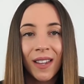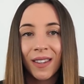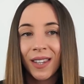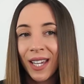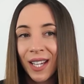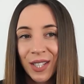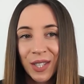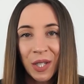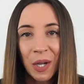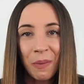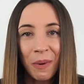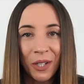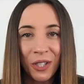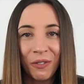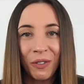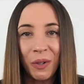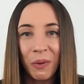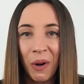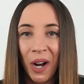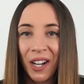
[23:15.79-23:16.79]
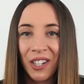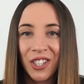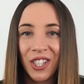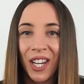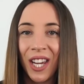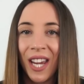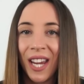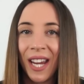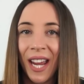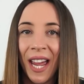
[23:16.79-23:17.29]
Thanks so much for
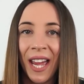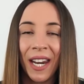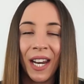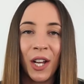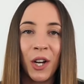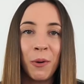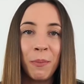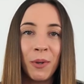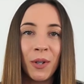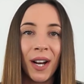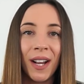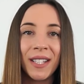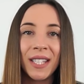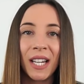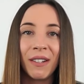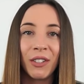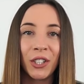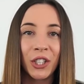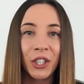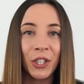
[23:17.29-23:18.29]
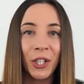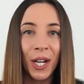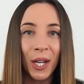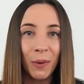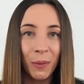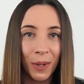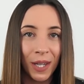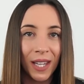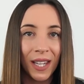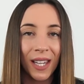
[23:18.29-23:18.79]
watching, and I hope you guys have a
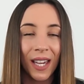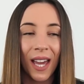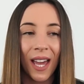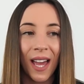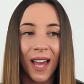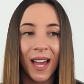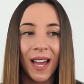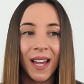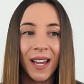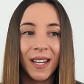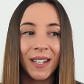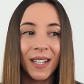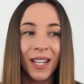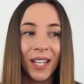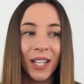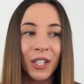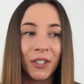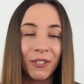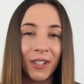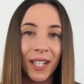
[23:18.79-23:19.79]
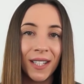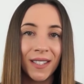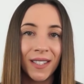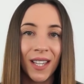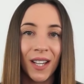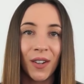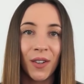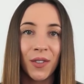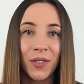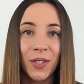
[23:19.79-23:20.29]
great week and a great
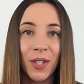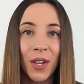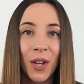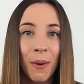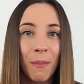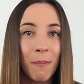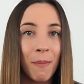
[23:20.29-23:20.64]
sales